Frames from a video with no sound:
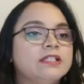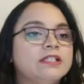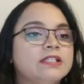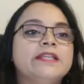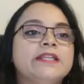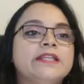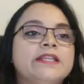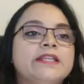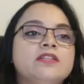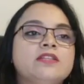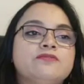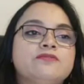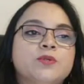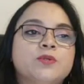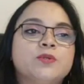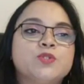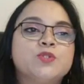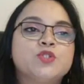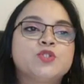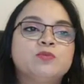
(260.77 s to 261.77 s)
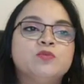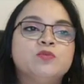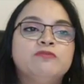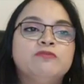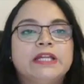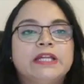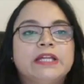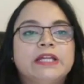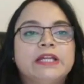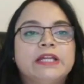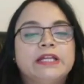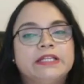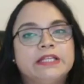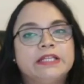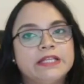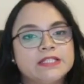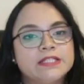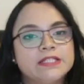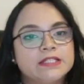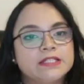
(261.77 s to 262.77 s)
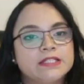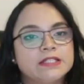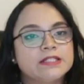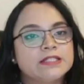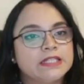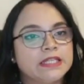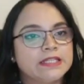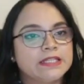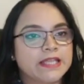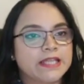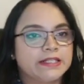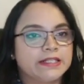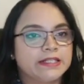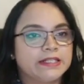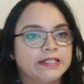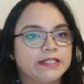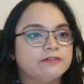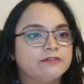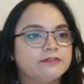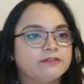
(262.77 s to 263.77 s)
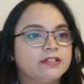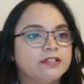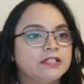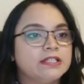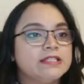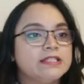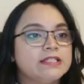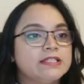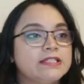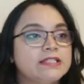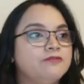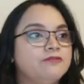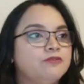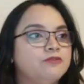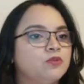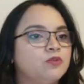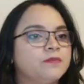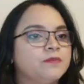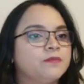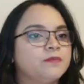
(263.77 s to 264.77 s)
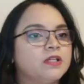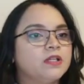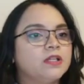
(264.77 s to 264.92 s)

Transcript: The knight is forced to move but at least stays active. c4.